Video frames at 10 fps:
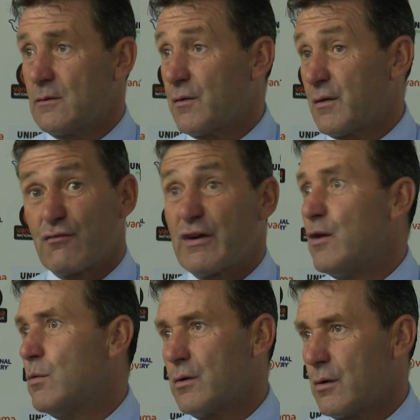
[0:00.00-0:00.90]
the three
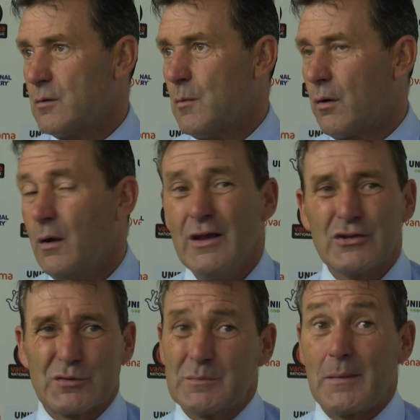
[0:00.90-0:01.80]
who are going to come on.
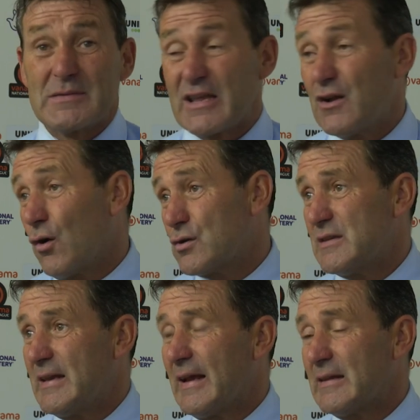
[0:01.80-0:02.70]
Sometimes the knocks
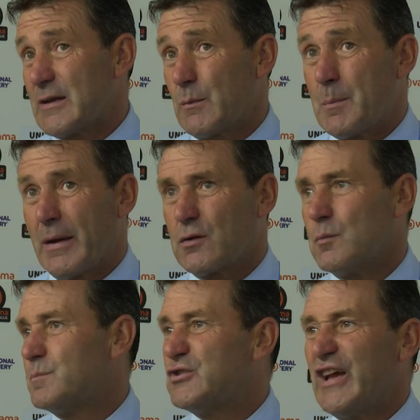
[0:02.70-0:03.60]
and the niggles that we pick
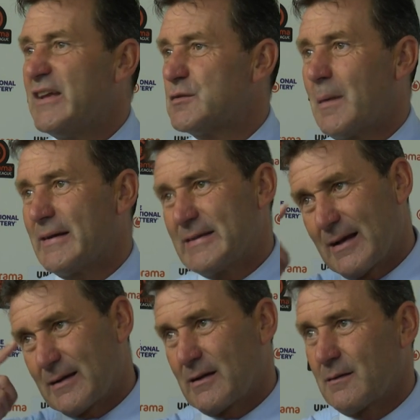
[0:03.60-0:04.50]
up change my
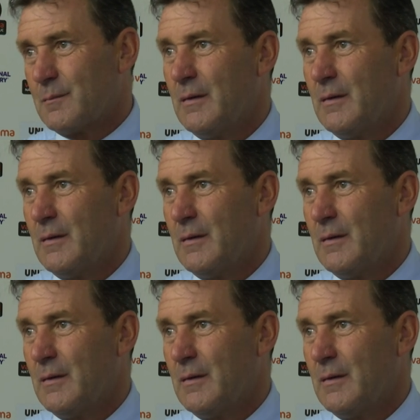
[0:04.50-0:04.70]
tactical